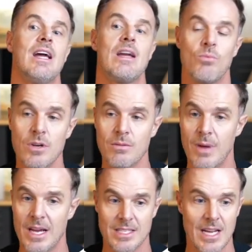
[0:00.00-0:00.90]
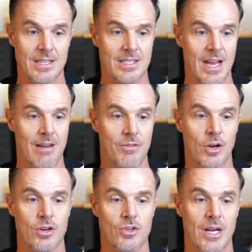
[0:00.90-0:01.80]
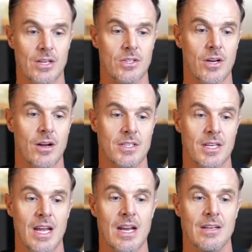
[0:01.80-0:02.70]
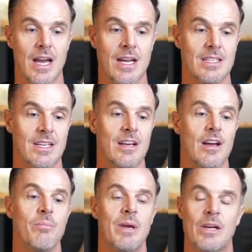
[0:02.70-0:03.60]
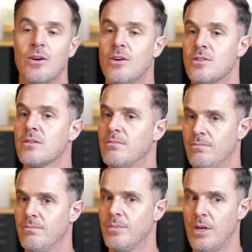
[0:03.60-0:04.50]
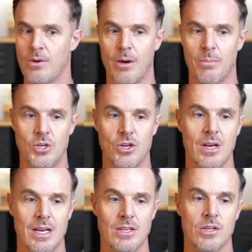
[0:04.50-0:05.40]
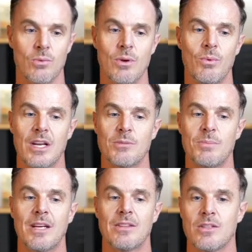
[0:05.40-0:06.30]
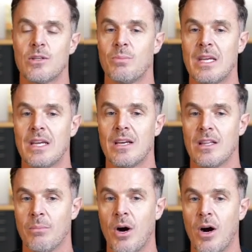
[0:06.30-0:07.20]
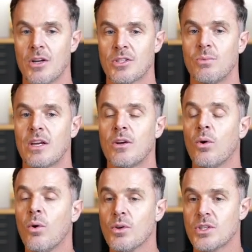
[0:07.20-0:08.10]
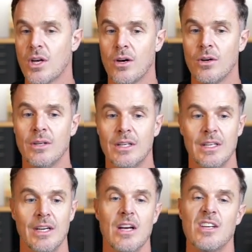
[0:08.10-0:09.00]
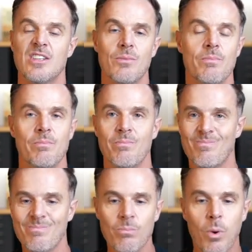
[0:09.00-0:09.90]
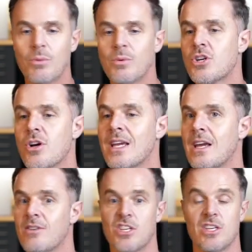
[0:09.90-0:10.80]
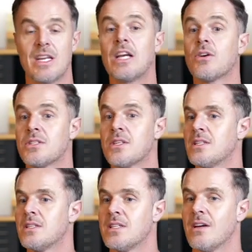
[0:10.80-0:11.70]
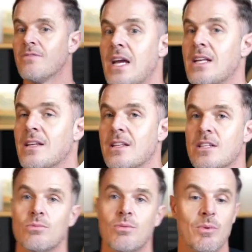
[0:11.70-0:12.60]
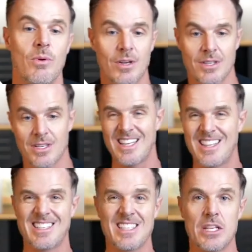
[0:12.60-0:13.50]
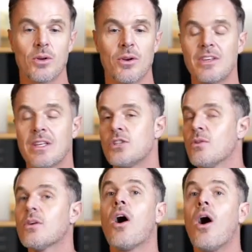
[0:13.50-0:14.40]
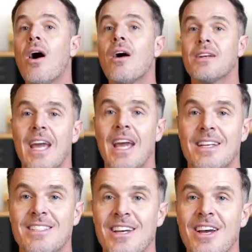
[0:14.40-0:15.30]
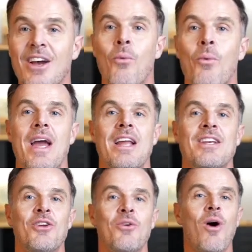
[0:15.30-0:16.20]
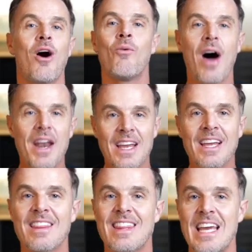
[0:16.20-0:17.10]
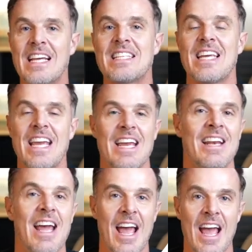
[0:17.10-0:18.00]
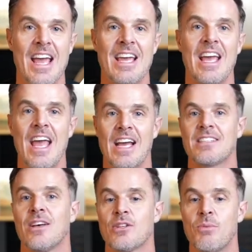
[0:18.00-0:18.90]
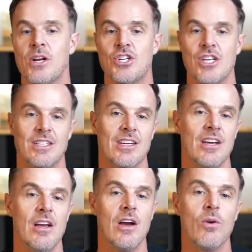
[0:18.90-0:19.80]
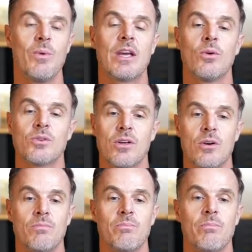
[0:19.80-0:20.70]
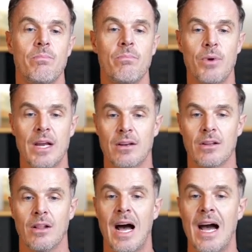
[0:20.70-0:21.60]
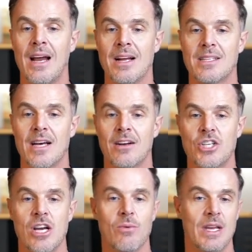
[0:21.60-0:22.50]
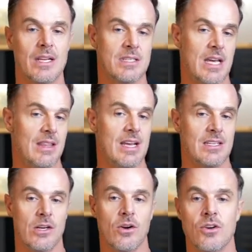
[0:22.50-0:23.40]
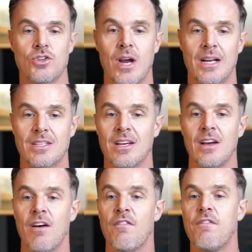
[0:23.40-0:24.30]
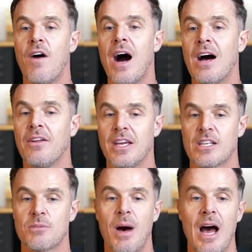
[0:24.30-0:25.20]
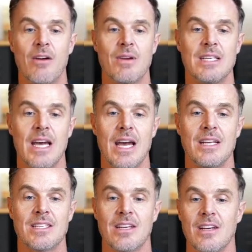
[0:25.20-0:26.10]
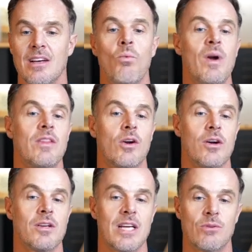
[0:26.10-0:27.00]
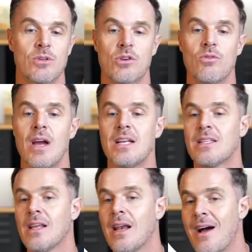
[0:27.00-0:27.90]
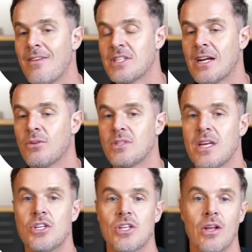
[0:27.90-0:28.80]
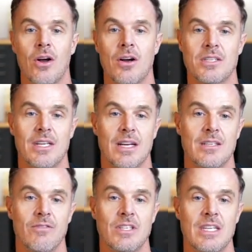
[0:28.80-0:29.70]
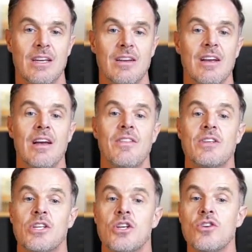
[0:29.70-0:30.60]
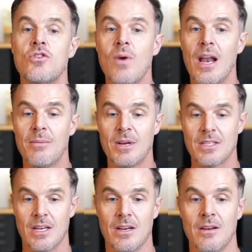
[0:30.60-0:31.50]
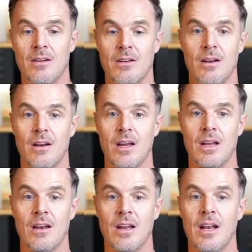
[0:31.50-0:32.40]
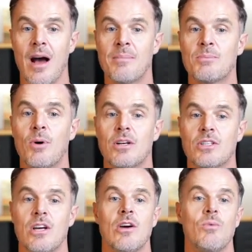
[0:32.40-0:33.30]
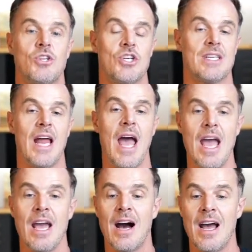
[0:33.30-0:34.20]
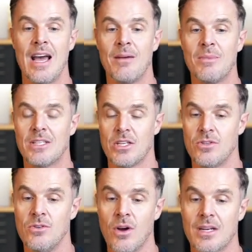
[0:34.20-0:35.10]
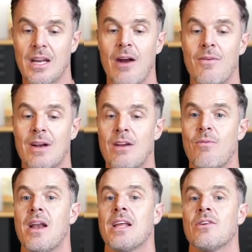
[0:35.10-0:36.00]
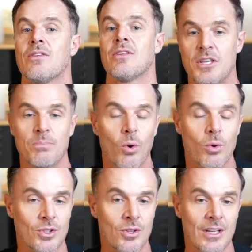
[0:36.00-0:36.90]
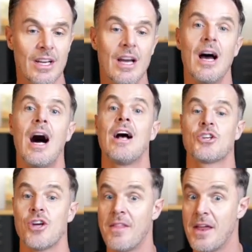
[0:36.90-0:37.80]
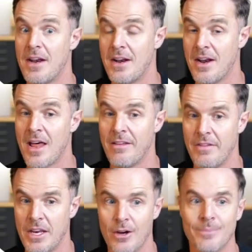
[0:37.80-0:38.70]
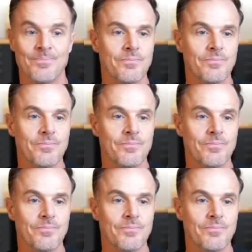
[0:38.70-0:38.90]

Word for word: It wouldn't make sense to have the contract start and end date because they're an opportunity. So we would expect this to be in the past. We can also, so what we're showing here is just inconsistency of data, and this is what we want to see. This is the sort of thing that you can't get when you are running things in a Excel spreadsheet. We can also bring little highlights out here. We can say there's the contract file, the expiry date, when the contract was created, the life cycle stage, and the last activity. There's a new element in, in, in HubSpot, which is an A I element. It's not currently running on this portal. I'll show that in another video.